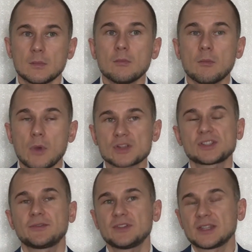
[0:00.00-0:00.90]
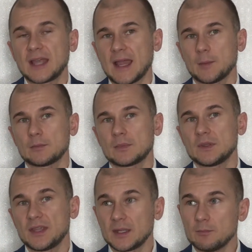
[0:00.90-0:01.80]
Most of the time,
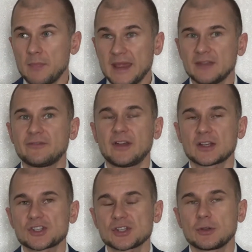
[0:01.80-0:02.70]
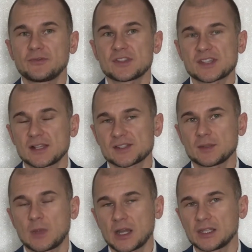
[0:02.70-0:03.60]
the main function of the sales and
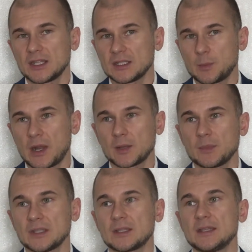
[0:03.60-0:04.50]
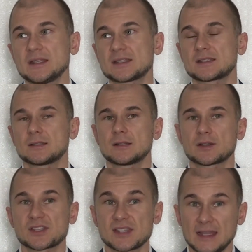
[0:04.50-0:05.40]
marketing department is
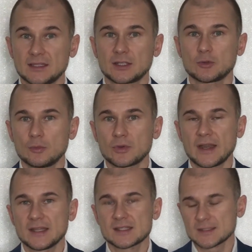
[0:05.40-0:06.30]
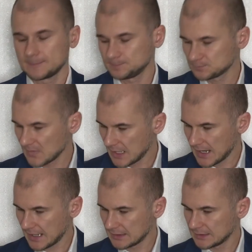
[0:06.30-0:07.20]
set the room rates
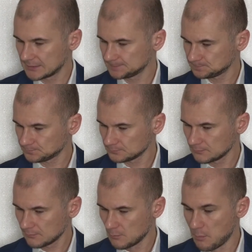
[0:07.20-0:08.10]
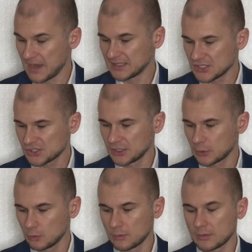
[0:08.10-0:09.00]
and manage the
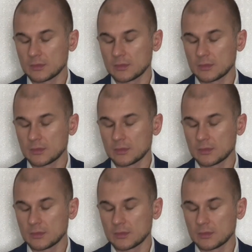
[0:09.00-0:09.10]
room